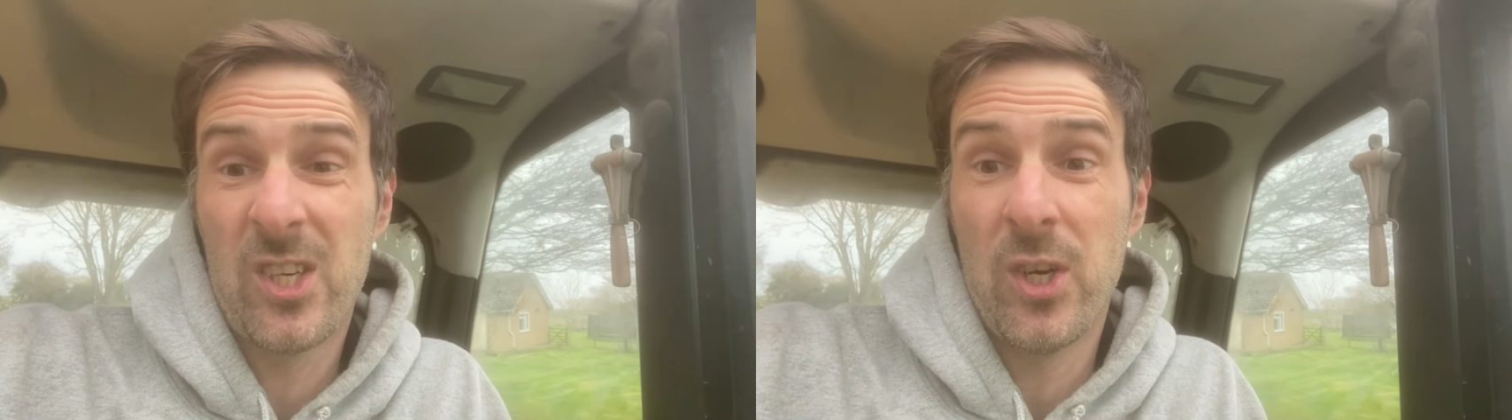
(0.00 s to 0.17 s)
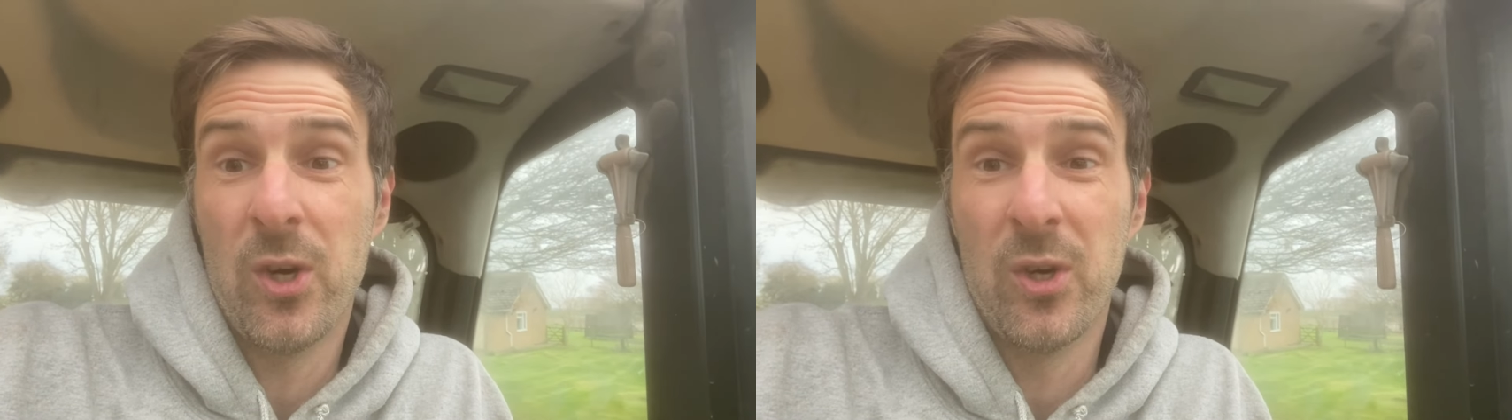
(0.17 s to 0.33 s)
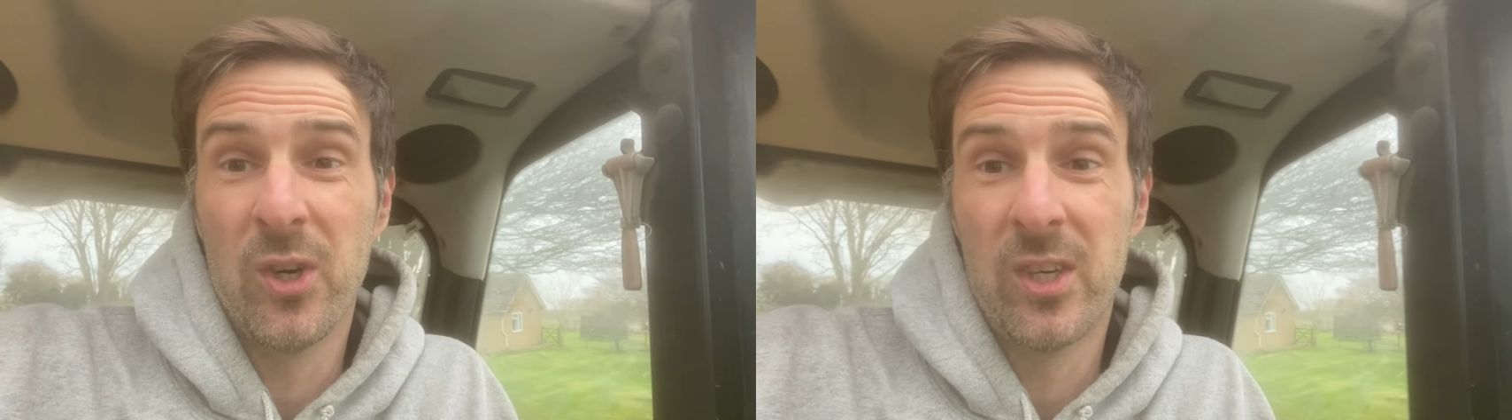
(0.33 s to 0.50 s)

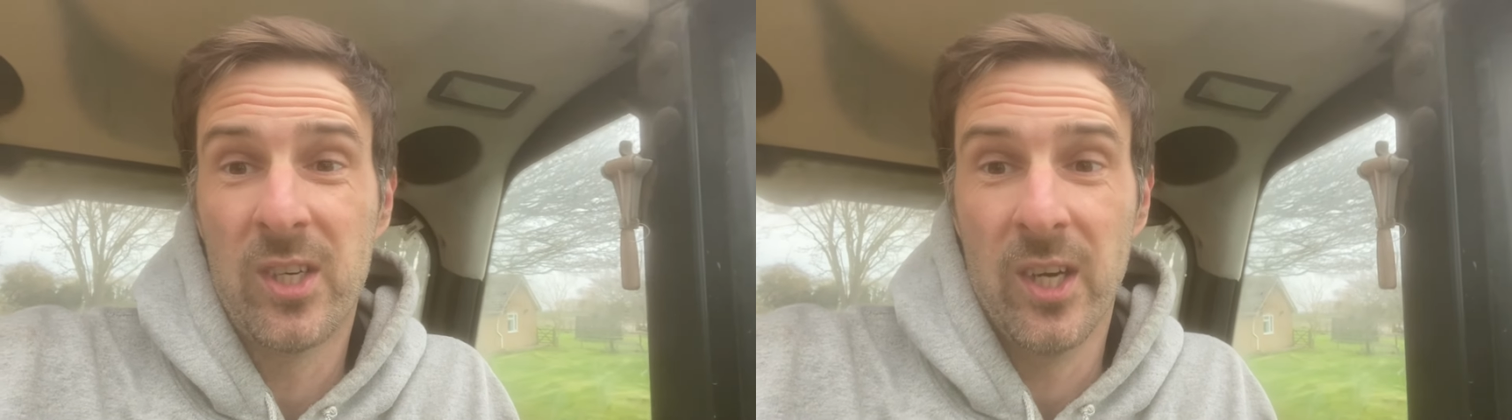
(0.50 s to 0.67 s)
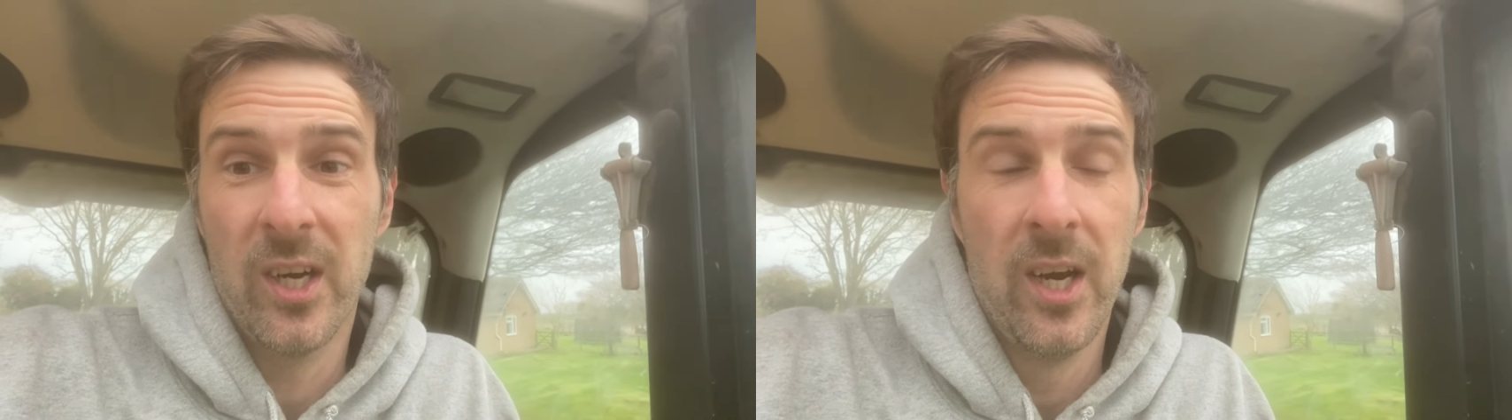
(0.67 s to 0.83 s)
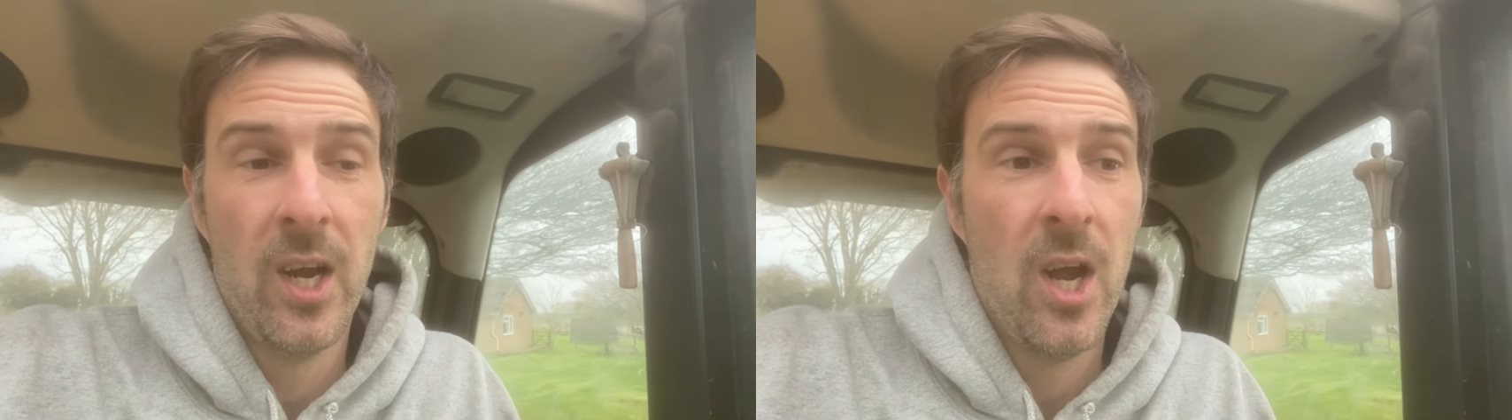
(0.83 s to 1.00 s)
too good
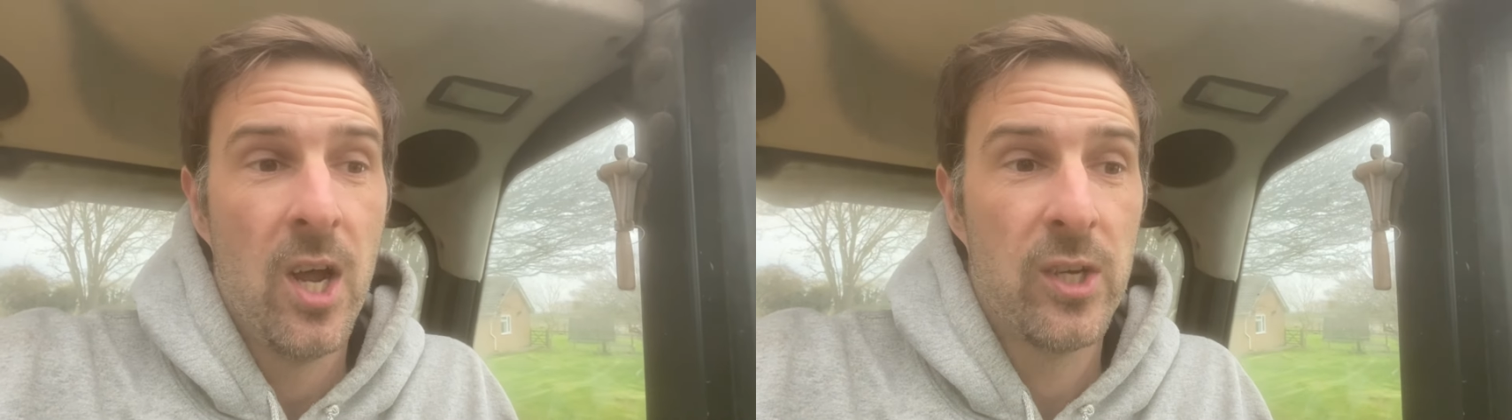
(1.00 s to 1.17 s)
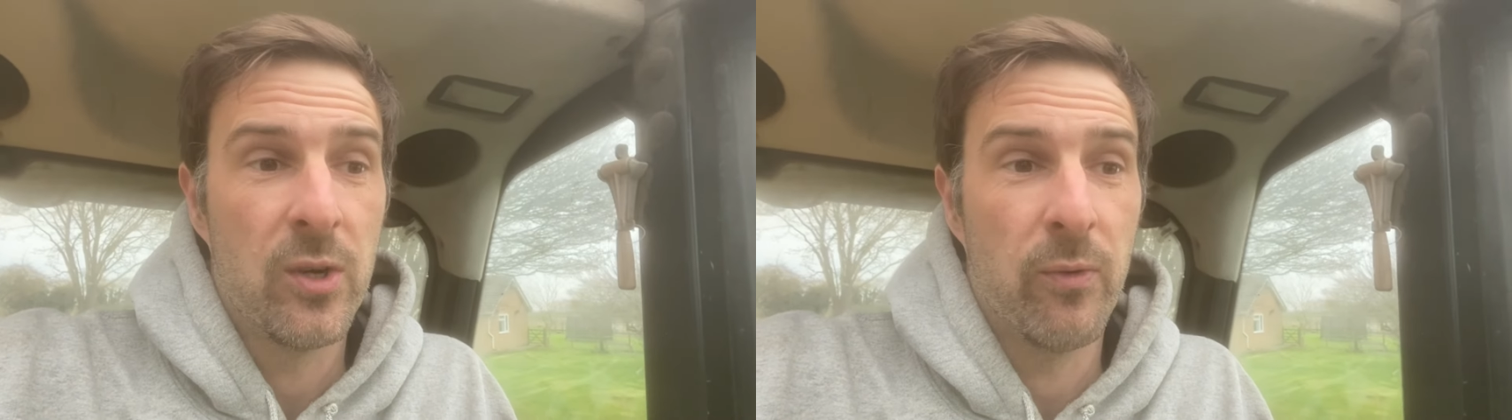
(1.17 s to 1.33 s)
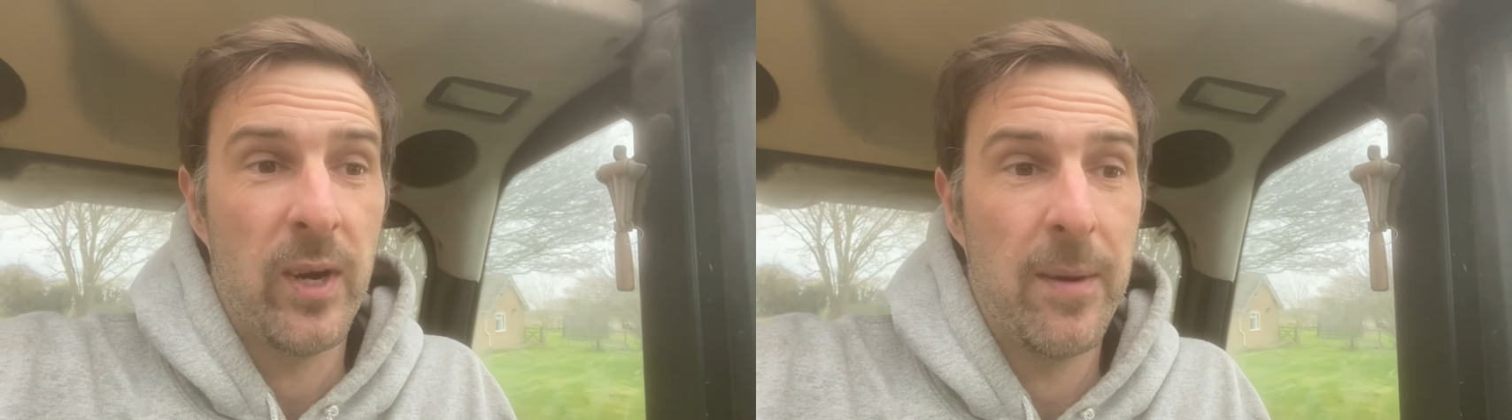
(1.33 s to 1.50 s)

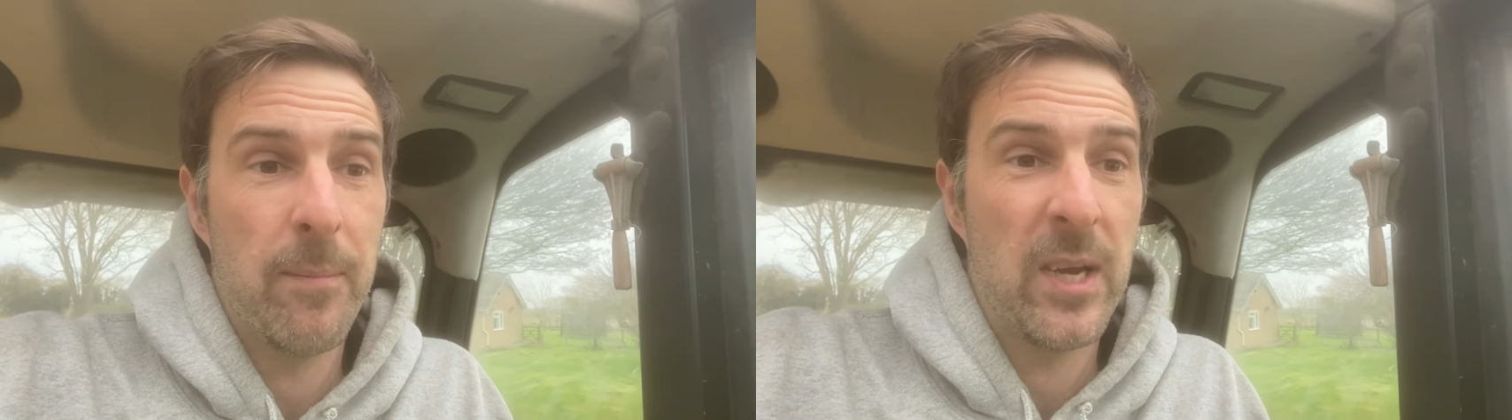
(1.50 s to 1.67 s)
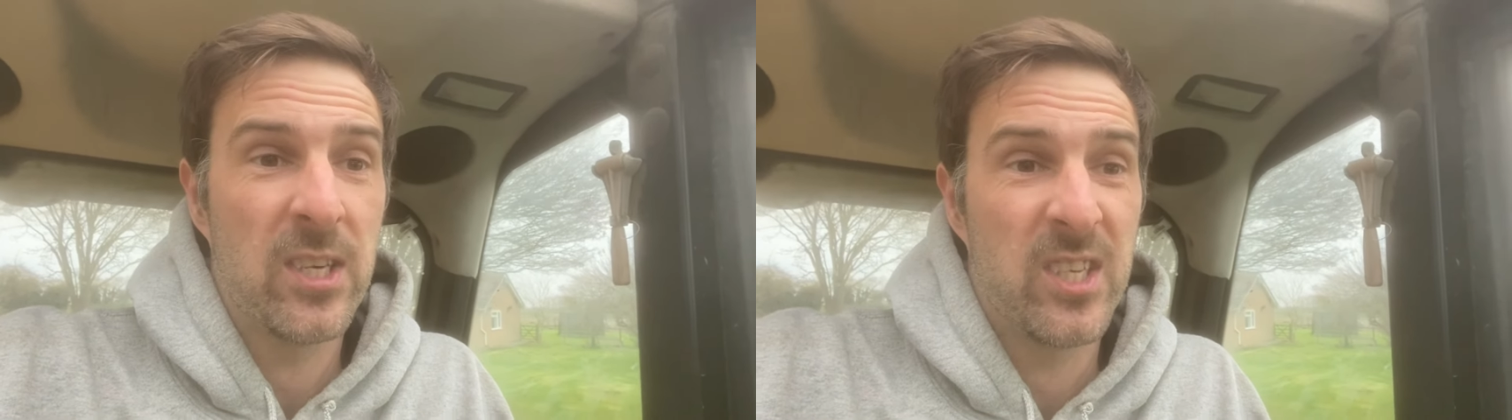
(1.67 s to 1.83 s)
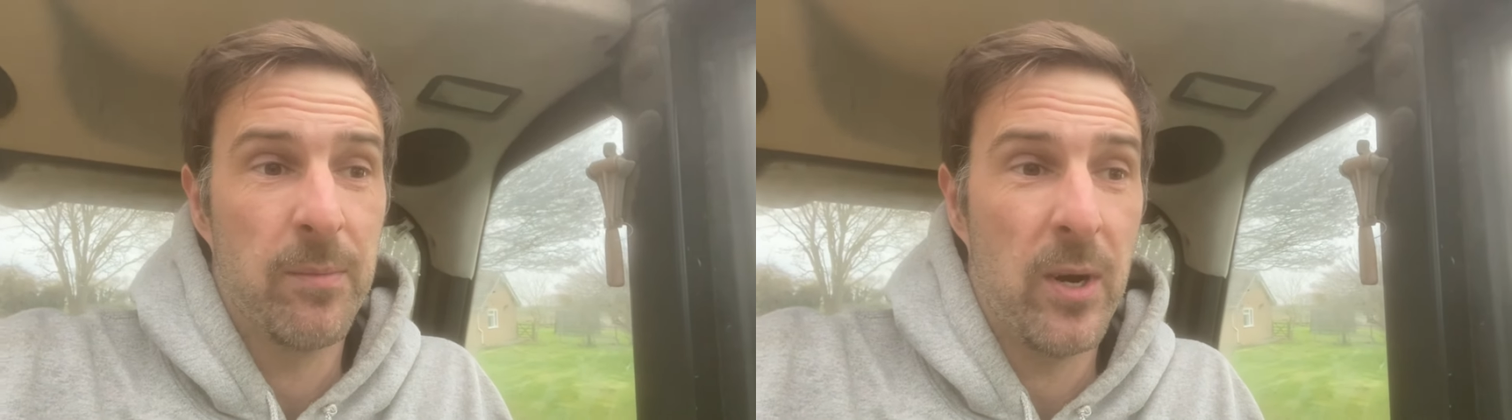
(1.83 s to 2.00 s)
to really
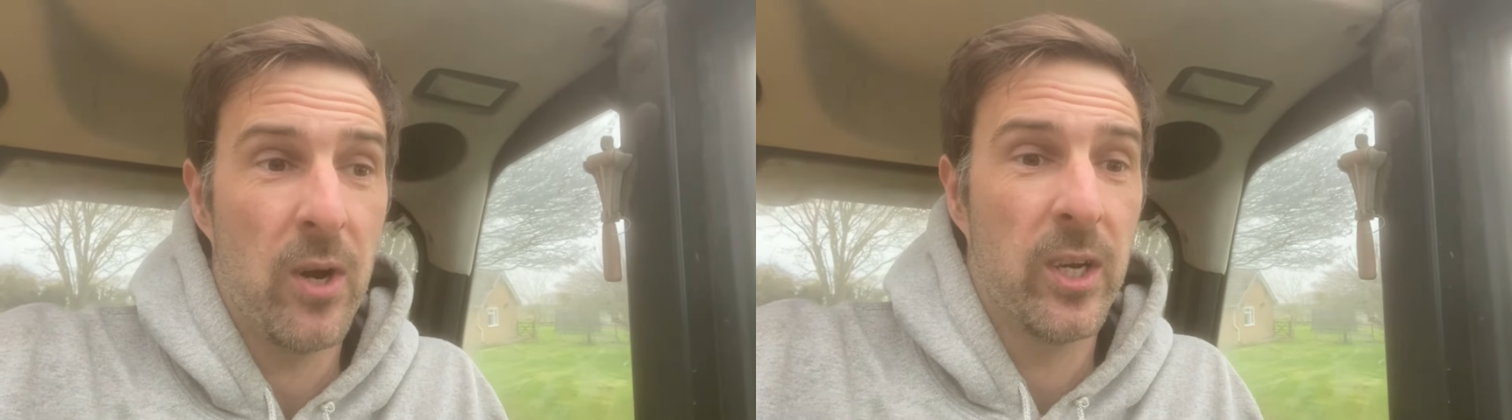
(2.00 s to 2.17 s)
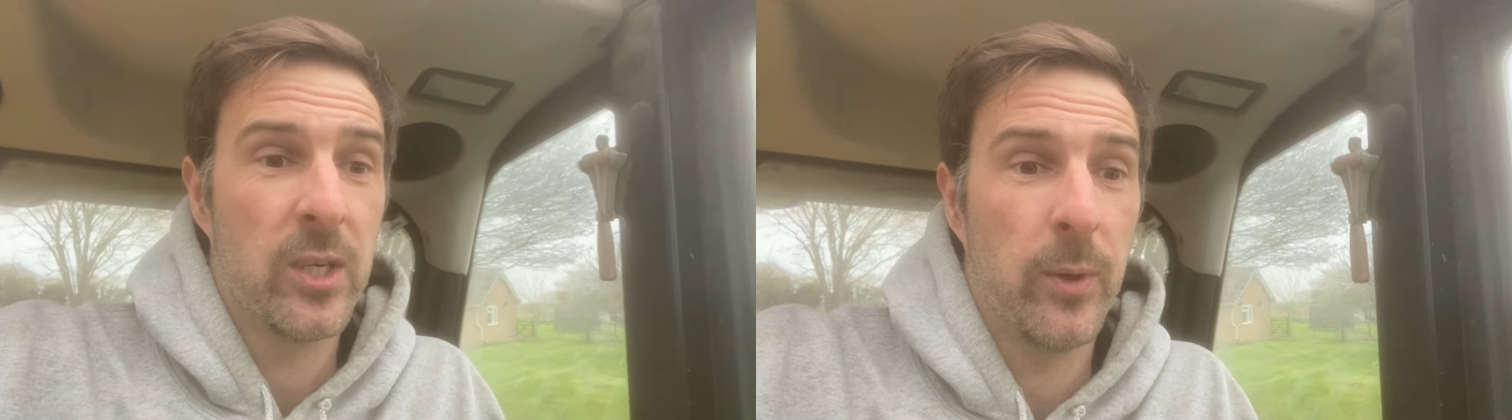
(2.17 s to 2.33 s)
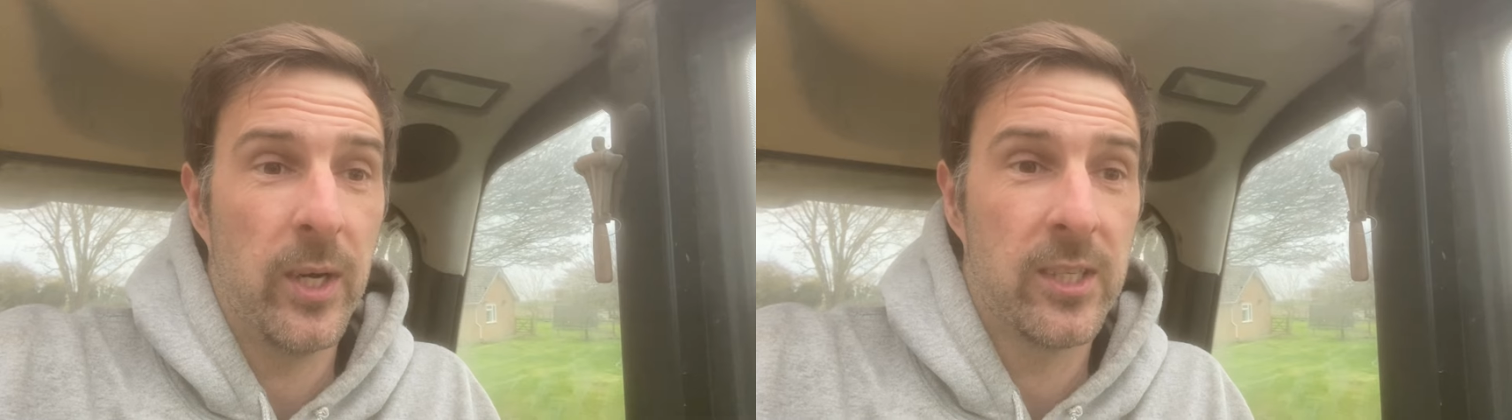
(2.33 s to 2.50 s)
miss, to be
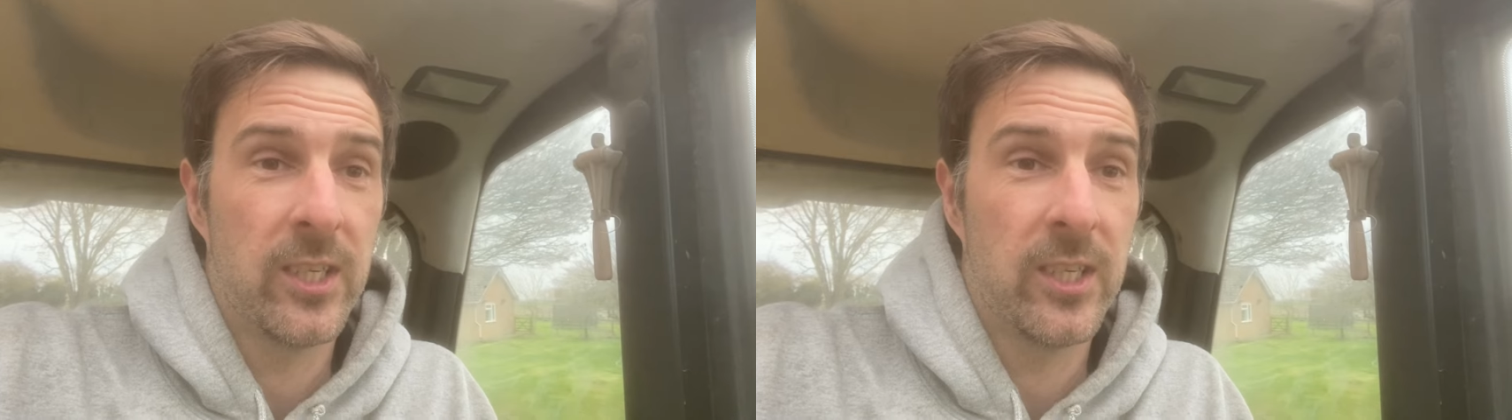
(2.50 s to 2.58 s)
honest with you.